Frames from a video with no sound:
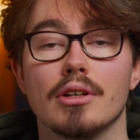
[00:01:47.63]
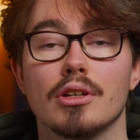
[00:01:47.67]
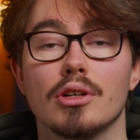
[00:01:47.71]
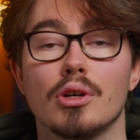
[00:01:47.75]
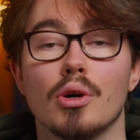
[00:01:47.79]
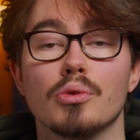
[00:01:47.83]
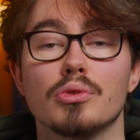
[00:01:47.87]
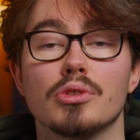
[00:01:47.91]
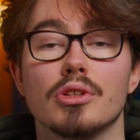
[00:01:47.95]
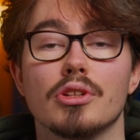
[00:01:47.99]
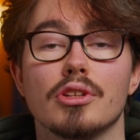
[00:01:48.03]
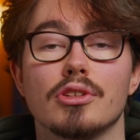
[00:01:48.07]

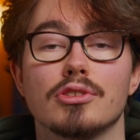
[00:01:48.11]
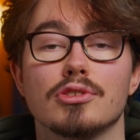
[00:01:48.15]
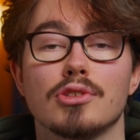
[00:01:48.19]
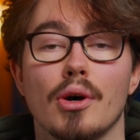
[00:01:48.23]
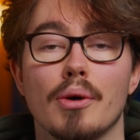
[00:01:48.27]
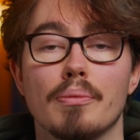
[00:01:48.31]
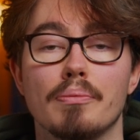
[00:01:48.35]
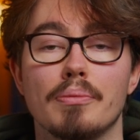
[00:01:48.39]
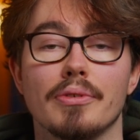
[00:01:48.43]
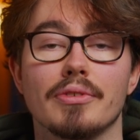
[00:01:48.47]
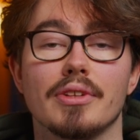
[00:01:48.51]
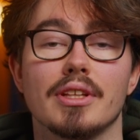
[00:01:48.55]
go to the
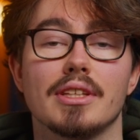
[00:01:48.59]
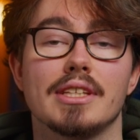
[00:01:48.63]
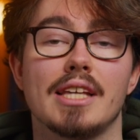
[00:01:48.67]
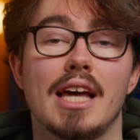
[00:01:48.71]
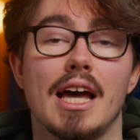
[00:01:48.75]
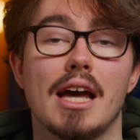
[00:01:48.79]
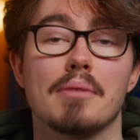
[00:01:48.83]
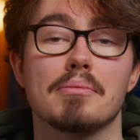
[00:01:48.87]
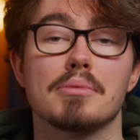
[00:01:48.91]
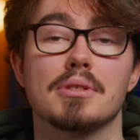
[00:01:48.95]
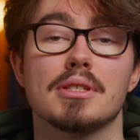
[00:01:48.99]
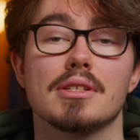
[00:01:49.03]
top of the
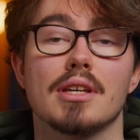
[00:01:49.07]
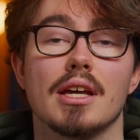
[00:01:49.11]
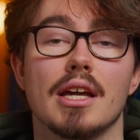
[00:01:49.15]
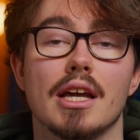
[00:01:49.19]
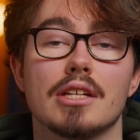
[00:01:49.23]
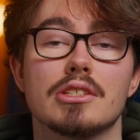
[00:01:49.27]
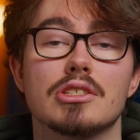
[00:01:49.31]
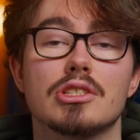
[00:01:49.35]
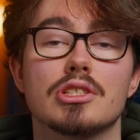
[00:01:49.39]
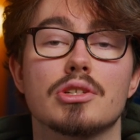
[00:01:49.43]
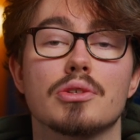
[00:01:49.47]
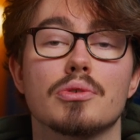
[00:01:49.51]
tabs
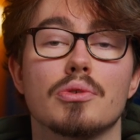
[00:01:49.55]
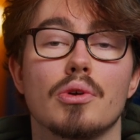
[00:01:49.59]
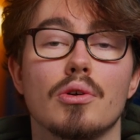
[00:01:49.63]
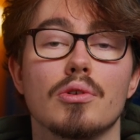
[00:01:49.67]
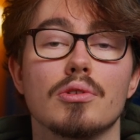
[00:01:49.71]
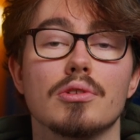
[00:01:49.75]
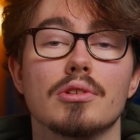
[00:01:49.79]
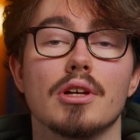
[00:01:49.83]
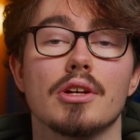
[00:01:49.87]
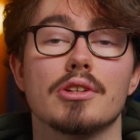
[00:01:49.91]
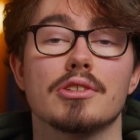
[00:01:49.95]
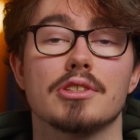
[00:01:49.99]
and
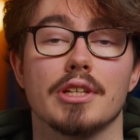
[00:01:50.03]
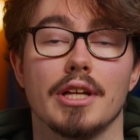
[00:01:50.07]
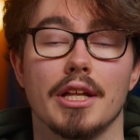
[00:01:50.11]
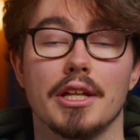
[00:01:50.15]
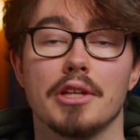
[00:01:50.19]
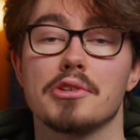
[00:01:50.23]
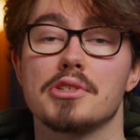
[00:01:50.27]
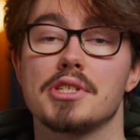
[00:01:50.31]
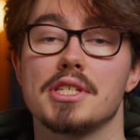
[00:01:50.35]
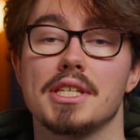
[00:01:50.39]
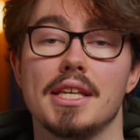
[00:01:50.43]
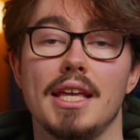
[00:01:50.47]
scroll until
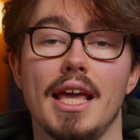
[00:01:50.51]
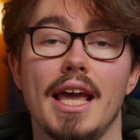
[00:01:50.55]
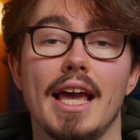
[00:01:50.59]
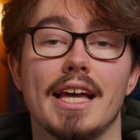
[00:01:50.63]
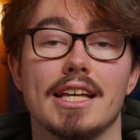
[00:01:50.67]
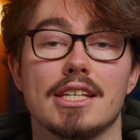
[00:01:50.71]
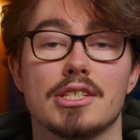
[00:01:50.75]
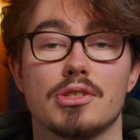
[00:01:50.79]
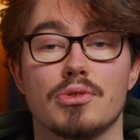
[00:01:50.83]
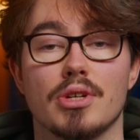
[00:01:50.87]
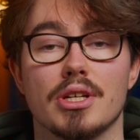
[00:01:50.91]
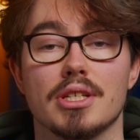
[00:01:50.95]
you see
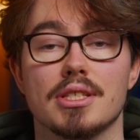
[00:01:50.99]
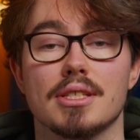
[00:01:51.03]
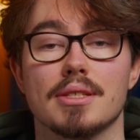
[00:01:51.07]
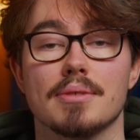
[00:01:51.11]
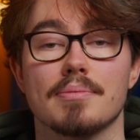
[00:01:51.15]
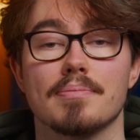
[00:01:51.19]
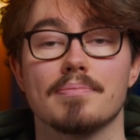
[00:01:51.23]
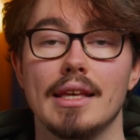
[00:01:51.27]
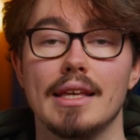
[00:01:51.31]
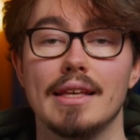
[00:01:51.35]
Extras.